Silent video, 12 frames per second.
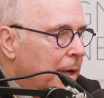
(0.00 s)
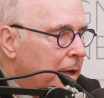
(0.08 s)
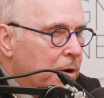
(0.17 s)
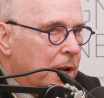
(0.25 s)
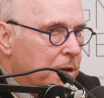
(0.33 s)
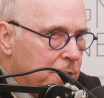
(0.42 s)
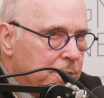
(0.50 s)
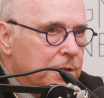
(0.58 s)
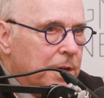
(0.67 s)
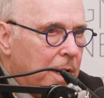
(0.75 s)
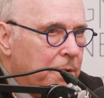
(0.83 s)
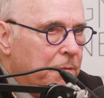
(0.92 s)
International
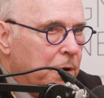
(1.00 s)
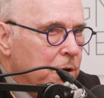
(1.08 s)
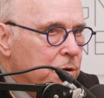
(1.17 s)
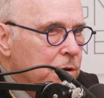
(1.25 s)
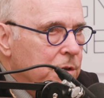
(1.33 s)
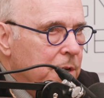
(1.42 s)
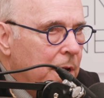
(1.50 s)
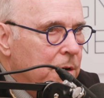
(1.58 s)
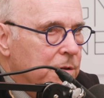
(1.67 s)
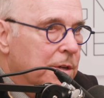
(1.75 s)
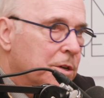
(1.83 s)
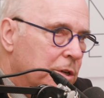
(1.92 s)
Society of Furniture
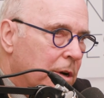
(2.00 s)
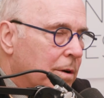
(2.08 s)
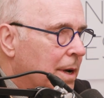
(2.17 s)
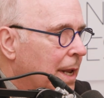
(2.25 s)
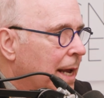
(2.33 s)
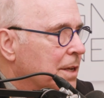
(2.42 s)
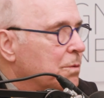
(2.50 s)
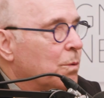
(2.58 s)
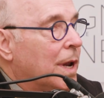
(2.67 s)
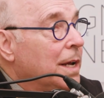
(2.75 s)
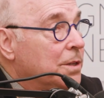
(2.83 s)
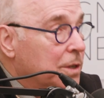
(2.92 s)
Designers this year and last,
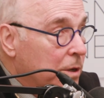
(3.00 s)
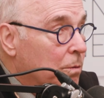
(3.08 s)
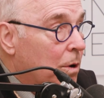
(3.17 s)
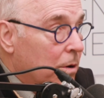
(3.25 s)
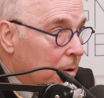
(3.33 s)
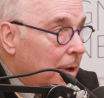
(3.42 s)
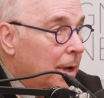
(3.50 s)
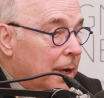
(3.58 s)
when I see you all